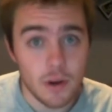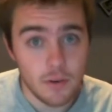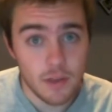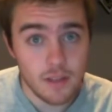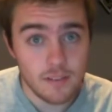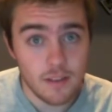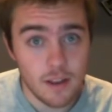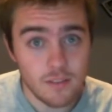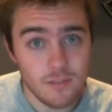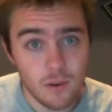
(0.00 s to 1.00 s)
to know what that
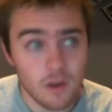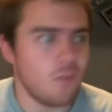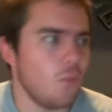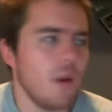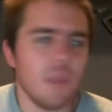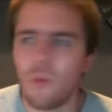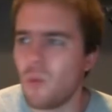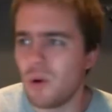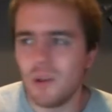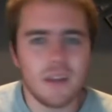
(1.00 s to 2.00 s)
stands for and what in the
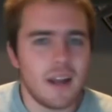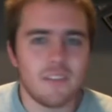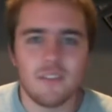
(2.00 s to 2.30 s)
world it has